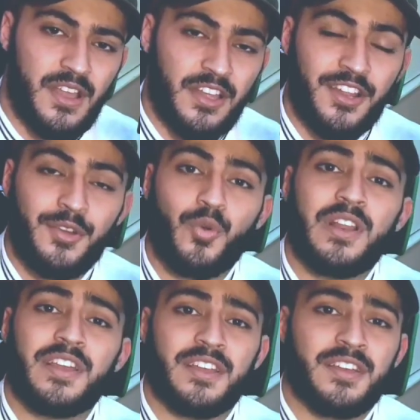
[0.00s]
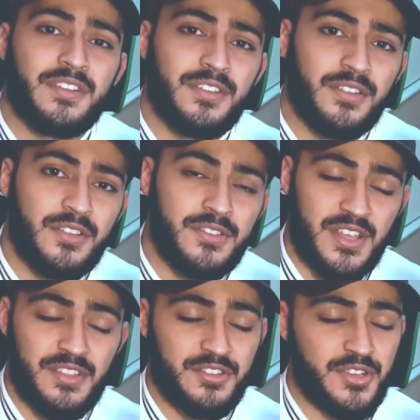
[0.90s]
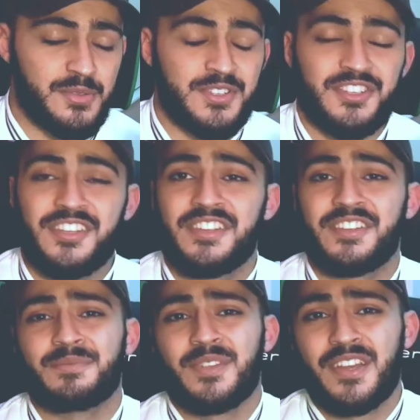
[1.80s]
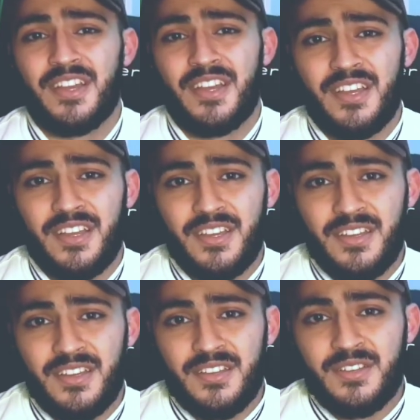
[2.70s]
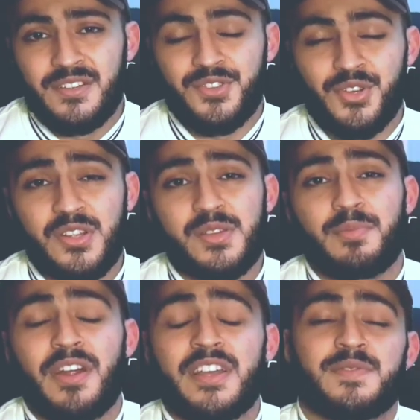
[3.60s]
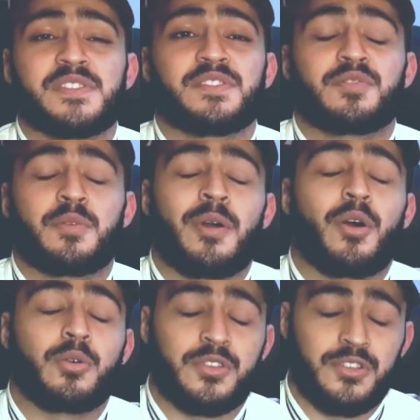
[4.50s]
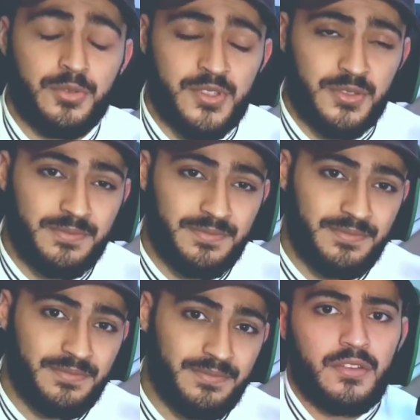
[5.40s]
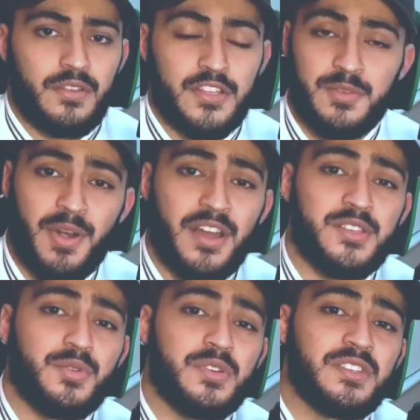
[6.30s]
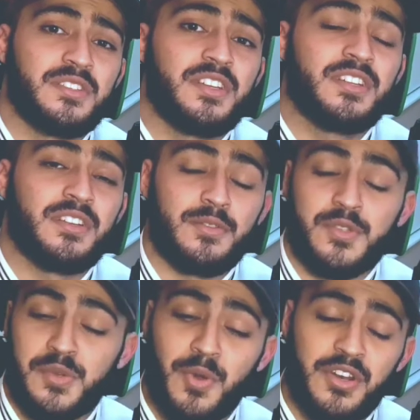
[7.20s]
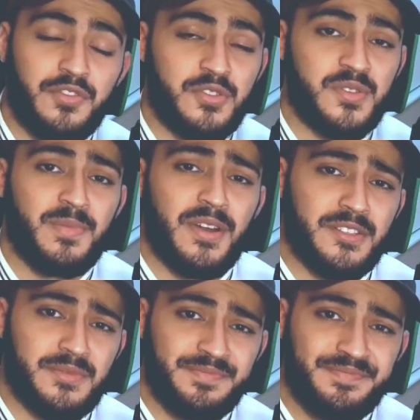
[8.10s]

and unwilling to get the treatment she needed, she got a surprise visit from her older daughter. A surprise it was indeed, and it was a wonderful surprise.